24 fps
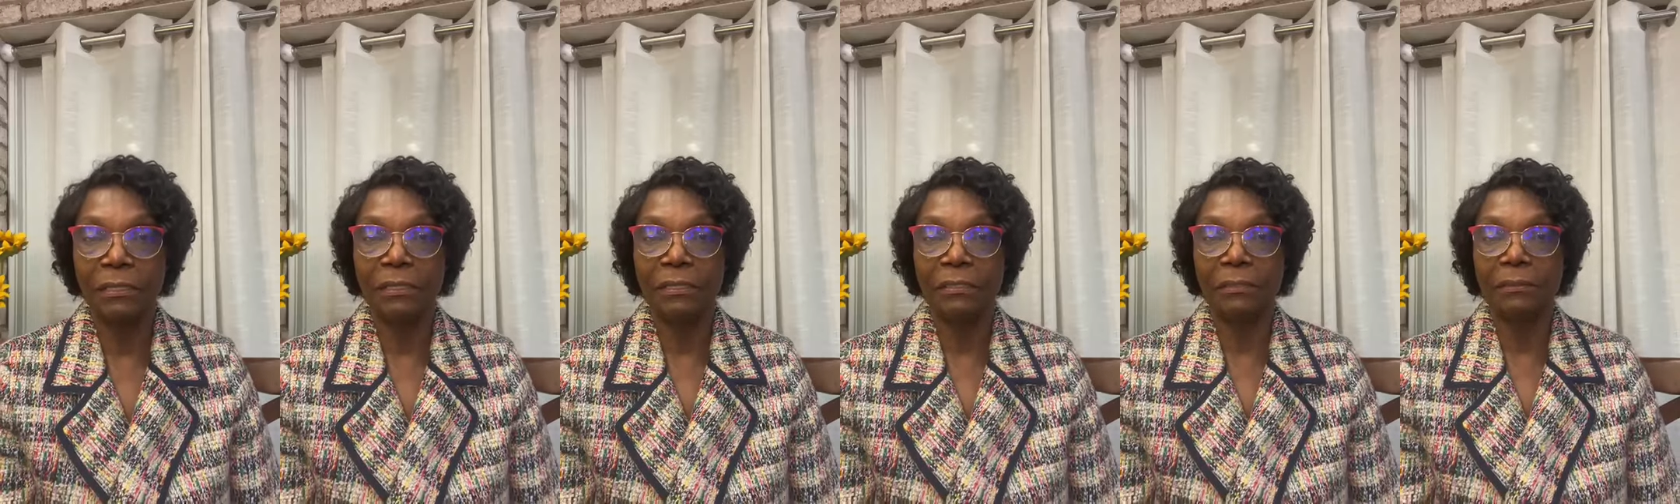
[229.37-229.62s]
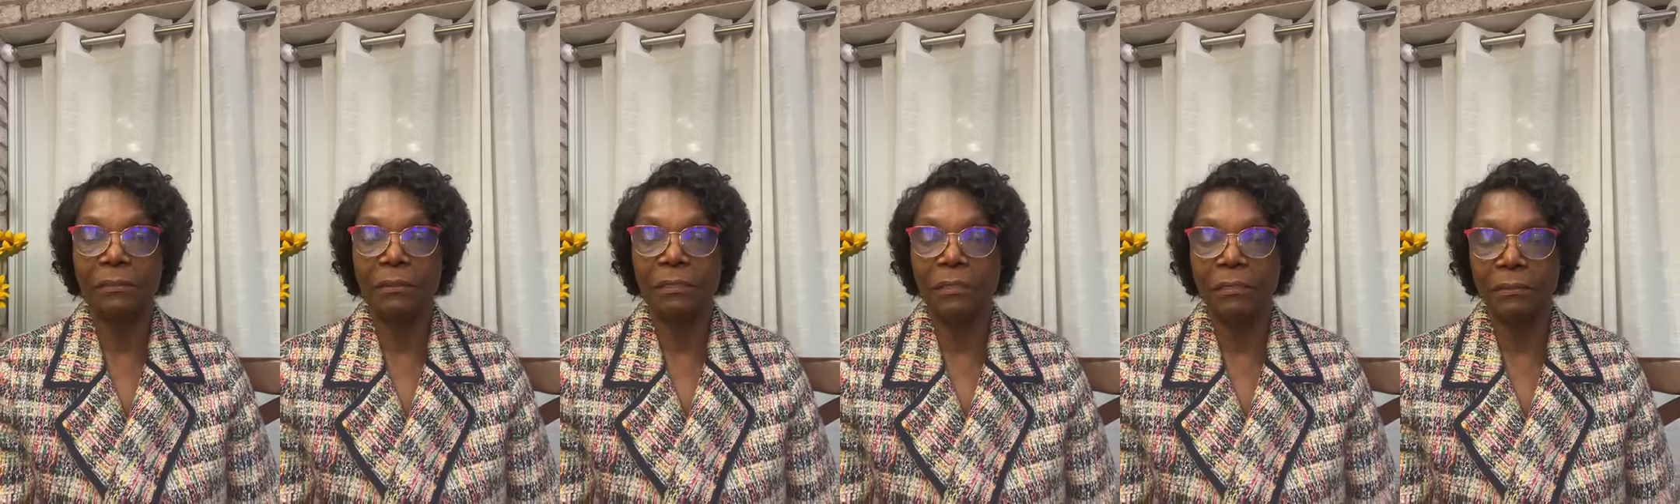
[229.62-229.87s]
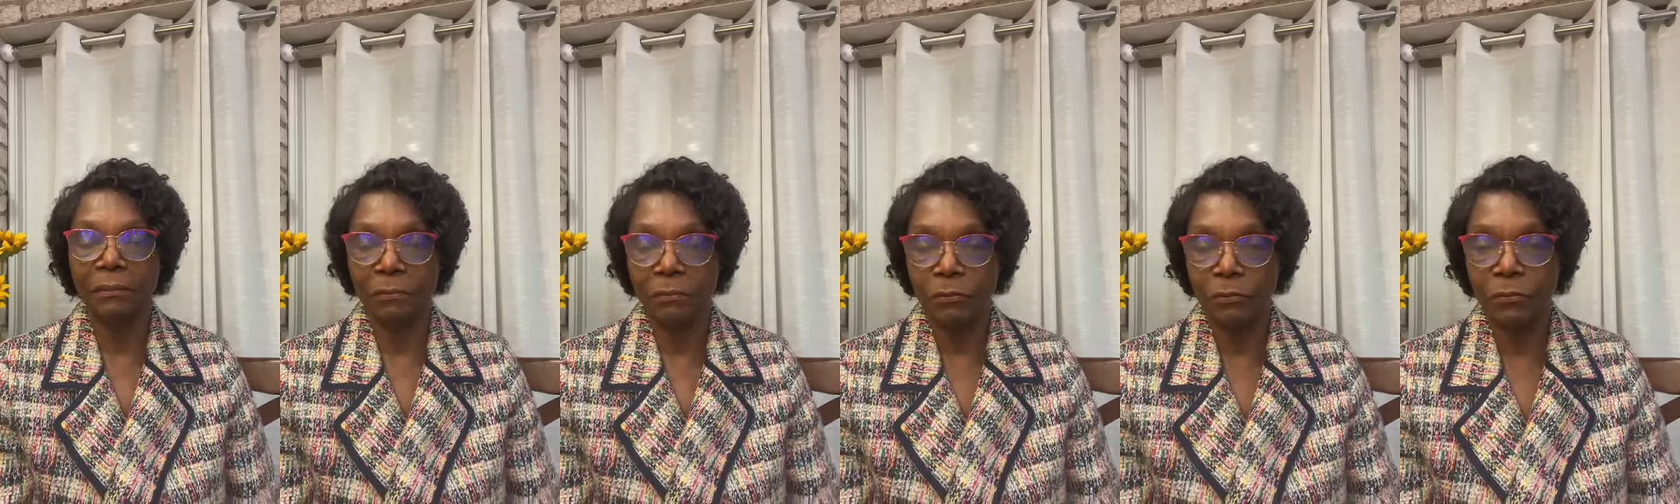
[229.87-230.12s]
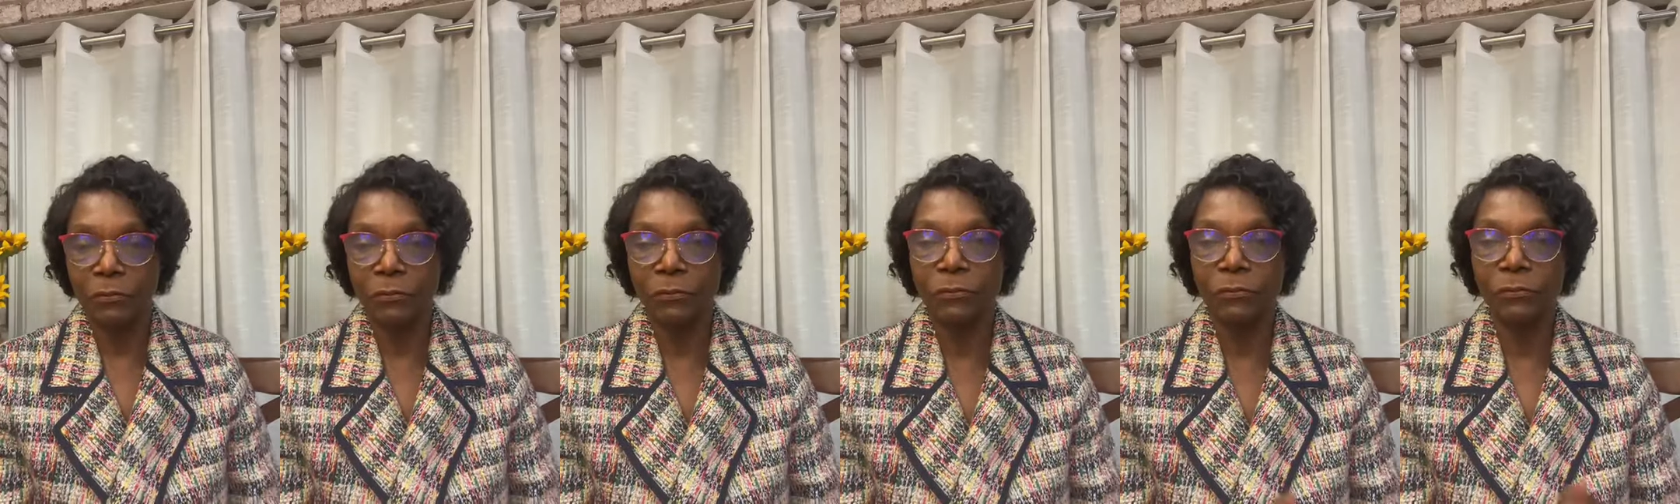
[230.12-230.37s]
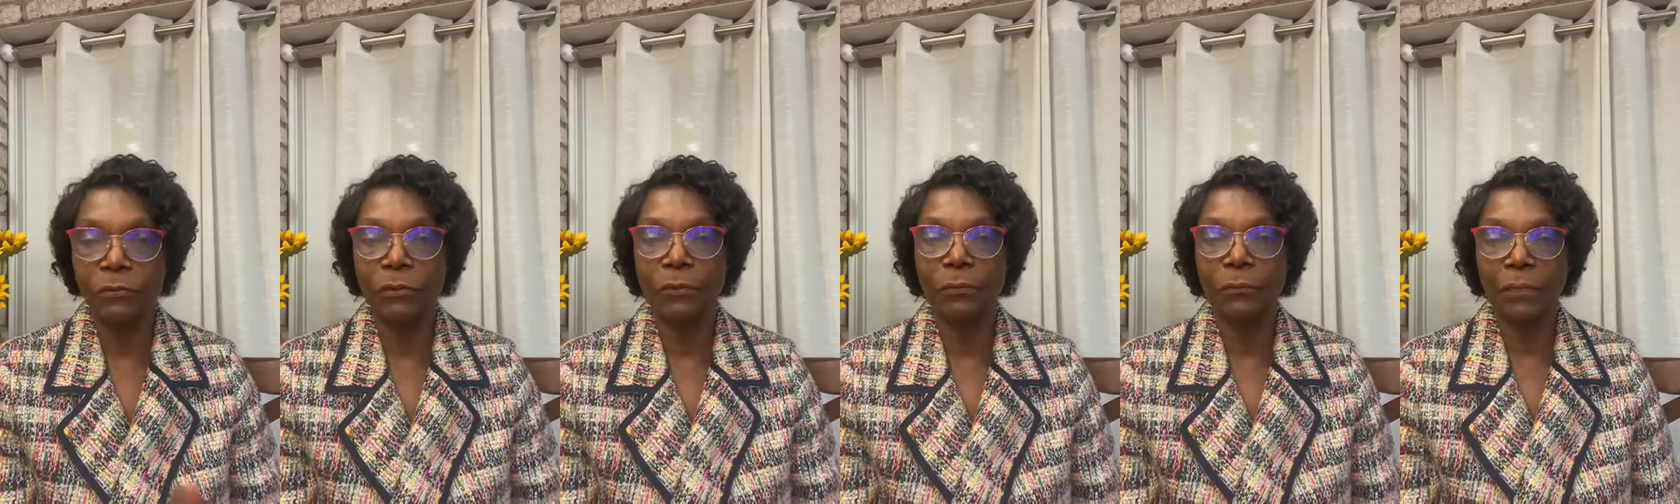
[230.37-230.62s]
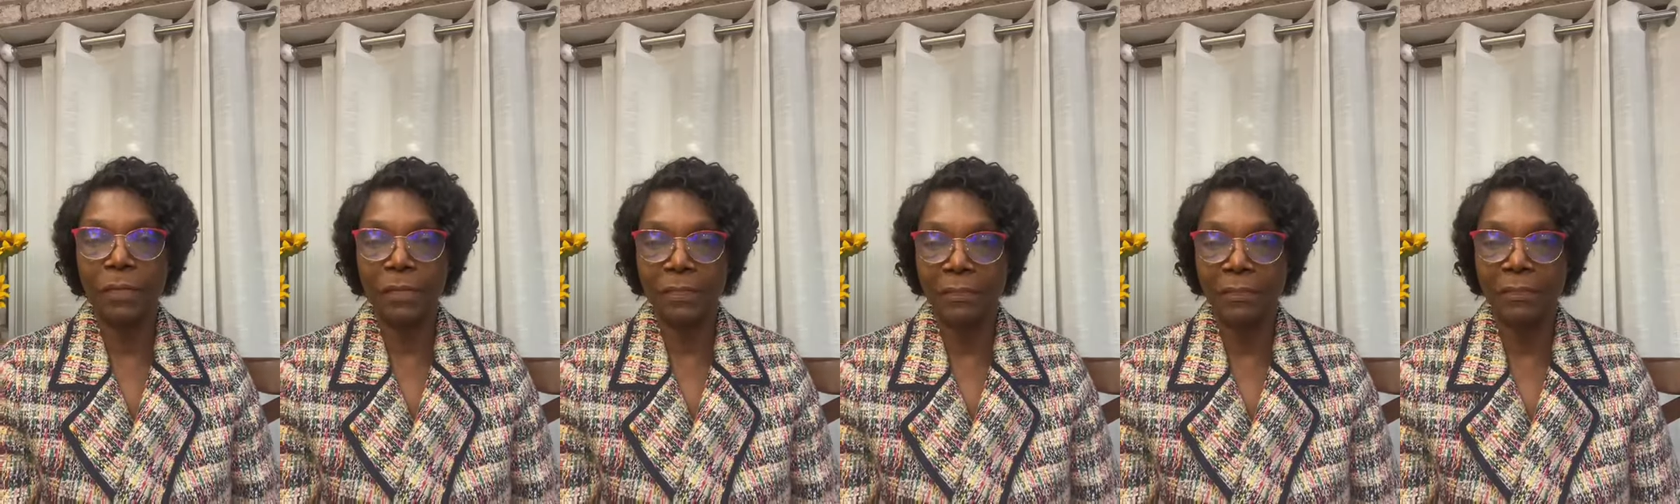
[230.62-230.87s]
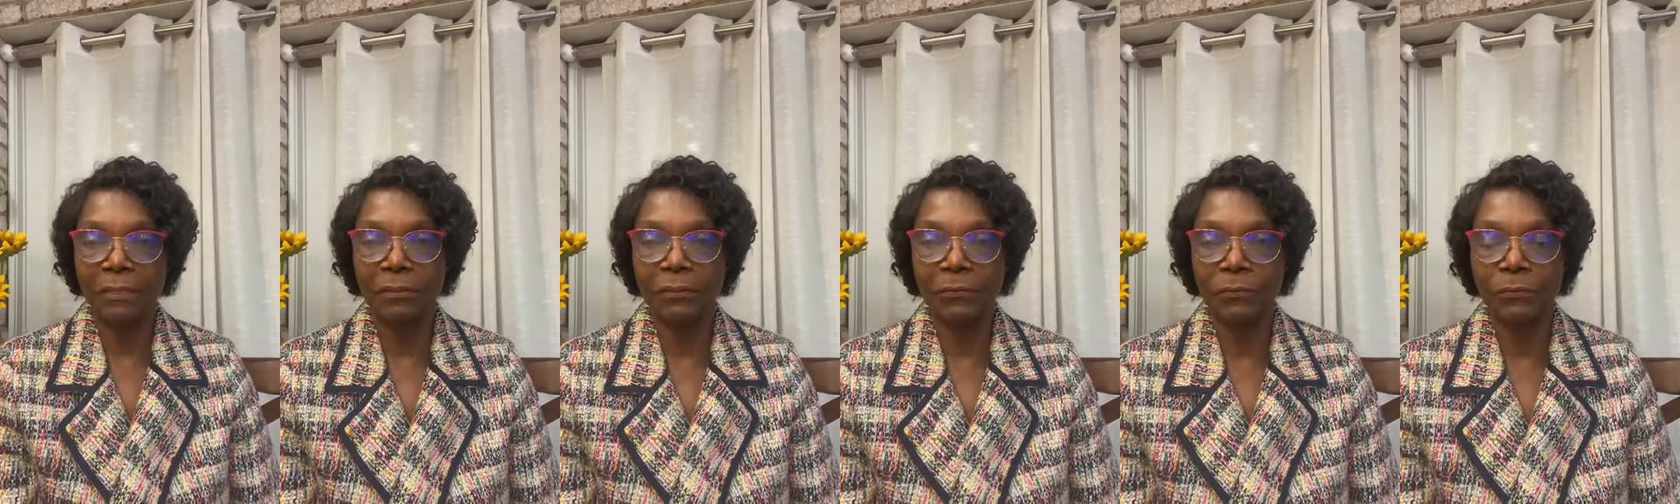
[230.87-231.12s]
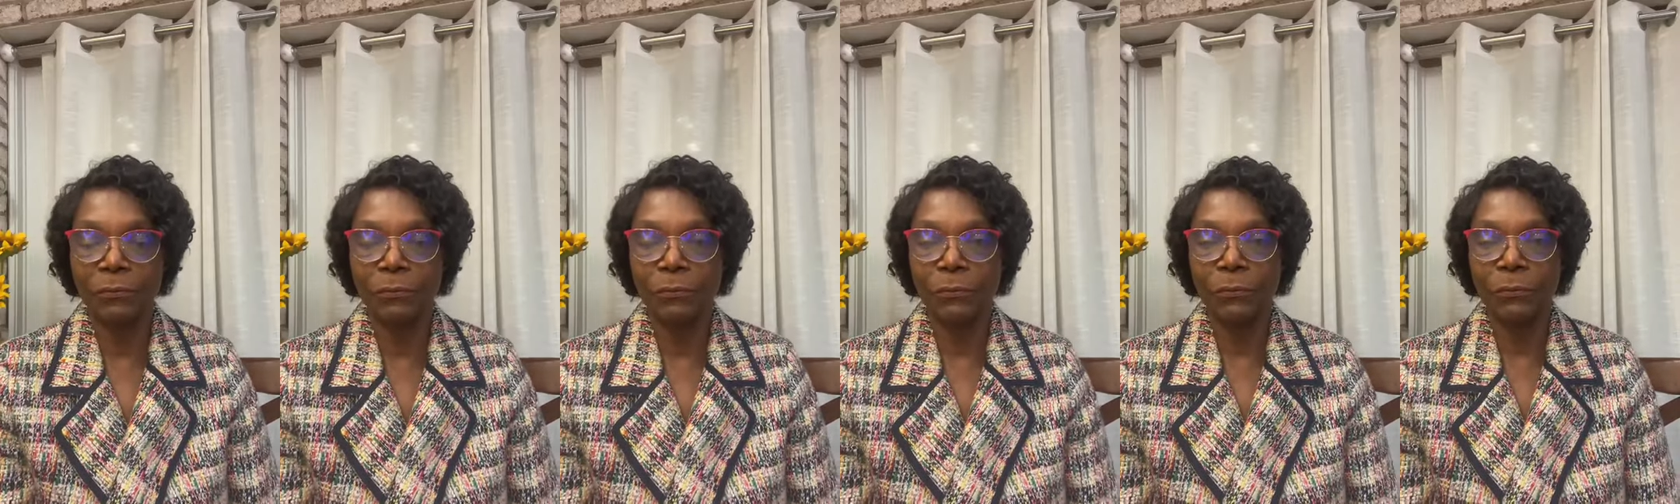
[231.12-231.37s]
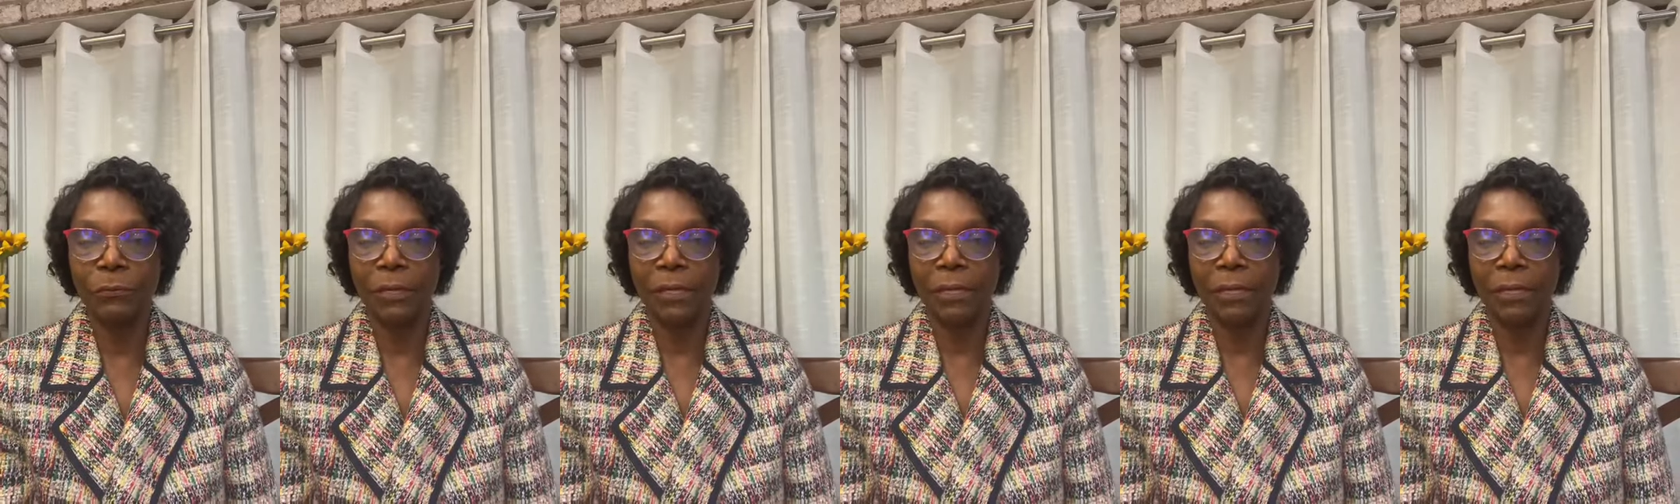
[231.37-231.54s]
in order to sew that needle through